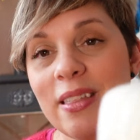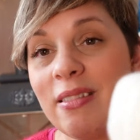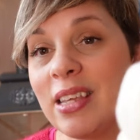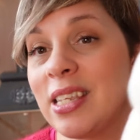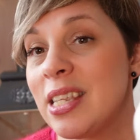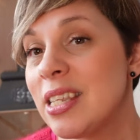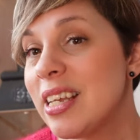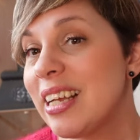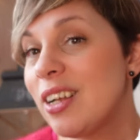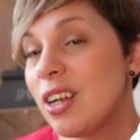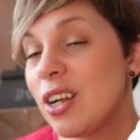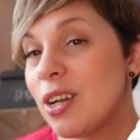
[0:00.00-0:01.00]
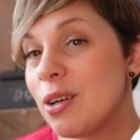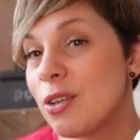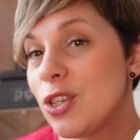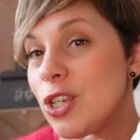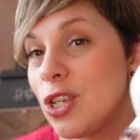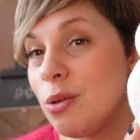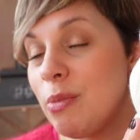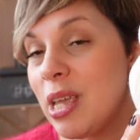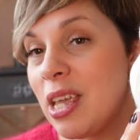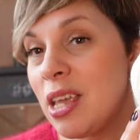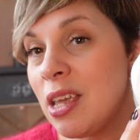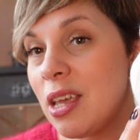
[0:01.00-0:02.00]
This is, to
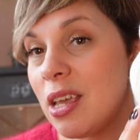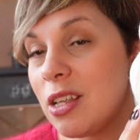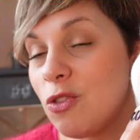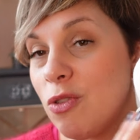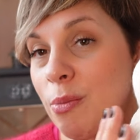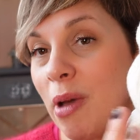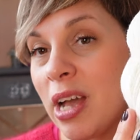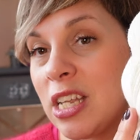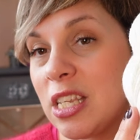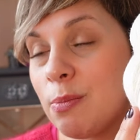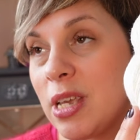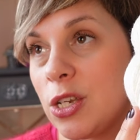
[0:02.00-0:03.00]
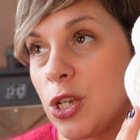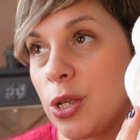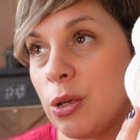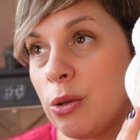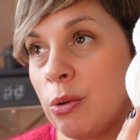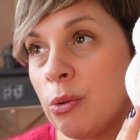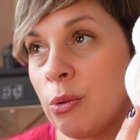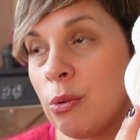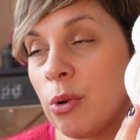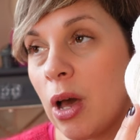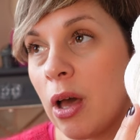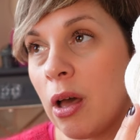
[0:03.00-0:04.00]
me, it reminds me
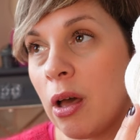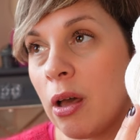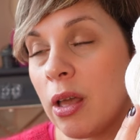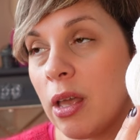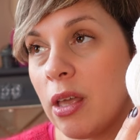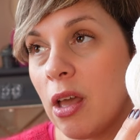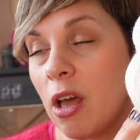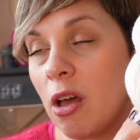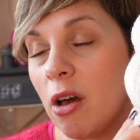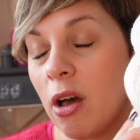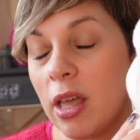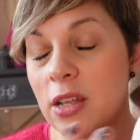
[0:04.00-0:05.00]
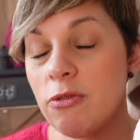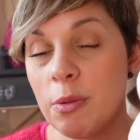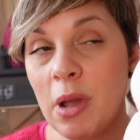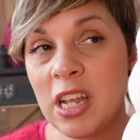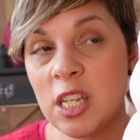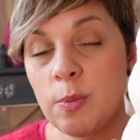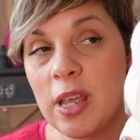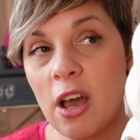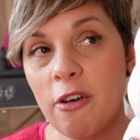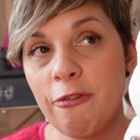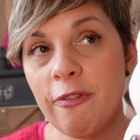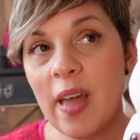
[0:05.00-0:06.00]
to it reminds me
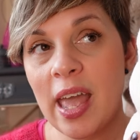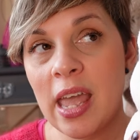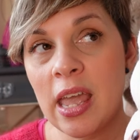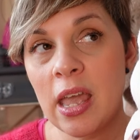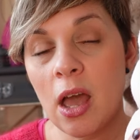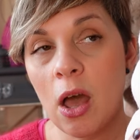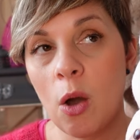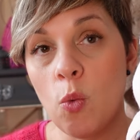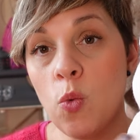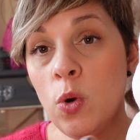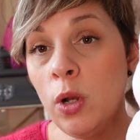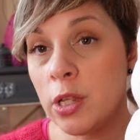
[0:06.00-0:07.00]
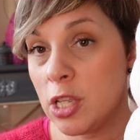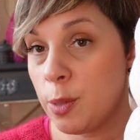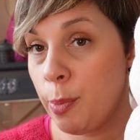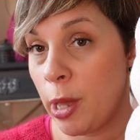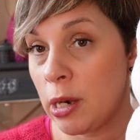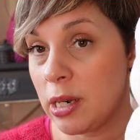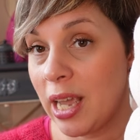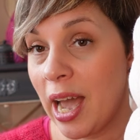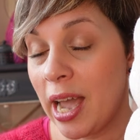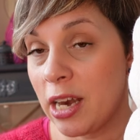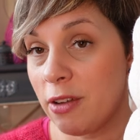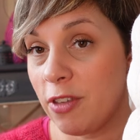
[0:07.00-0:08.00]
of a woolen spun
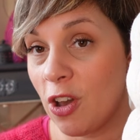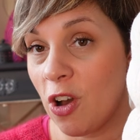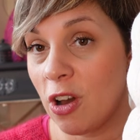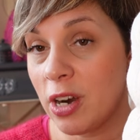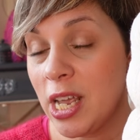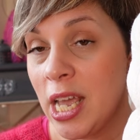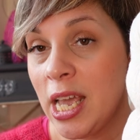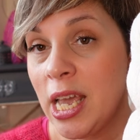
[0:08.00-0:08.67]
kind of yarn.